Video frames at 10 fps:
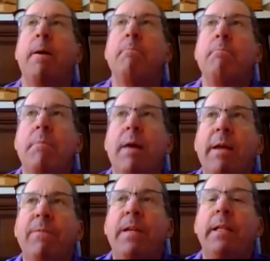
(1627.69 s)
My
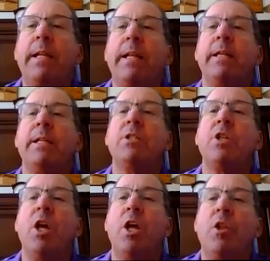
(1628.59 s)
feeling is
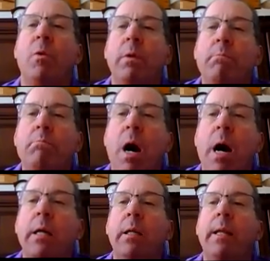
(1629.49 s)
the
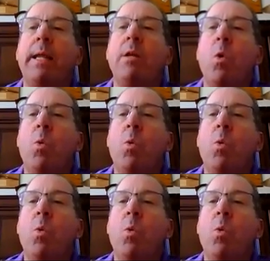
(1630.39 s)
remodeling,